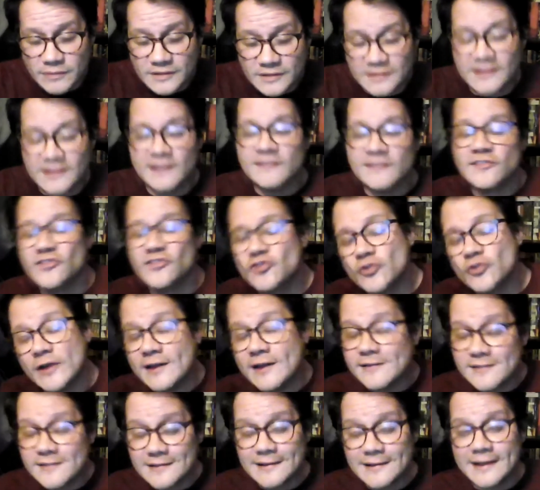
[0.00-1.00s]

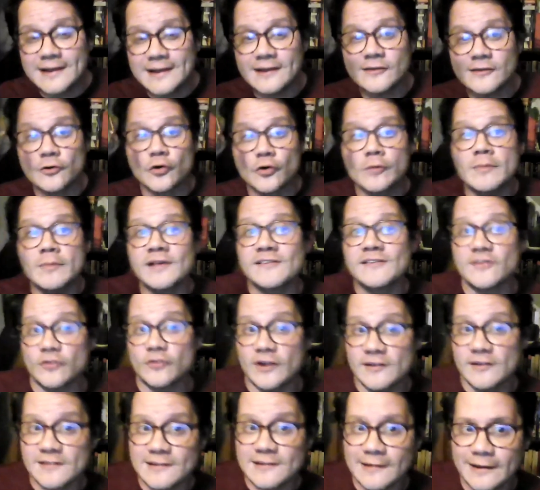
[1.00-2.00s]
distranslated or
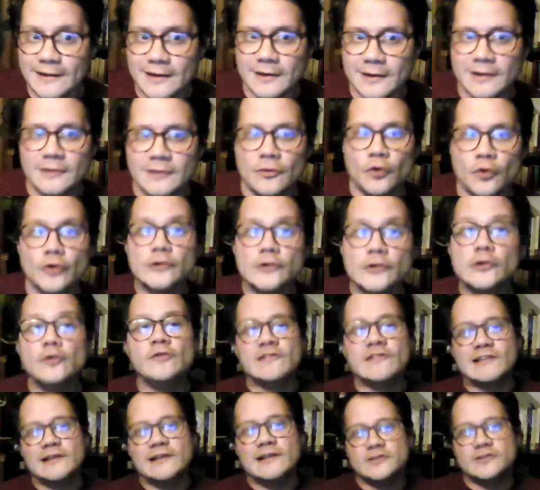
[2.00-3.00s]
mistranslated or
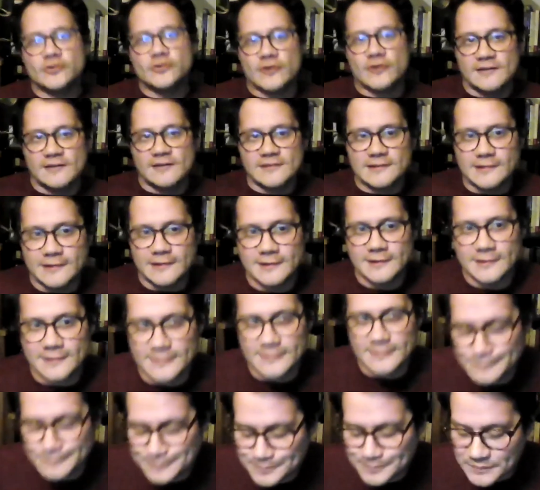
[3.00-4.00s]
loosely translated,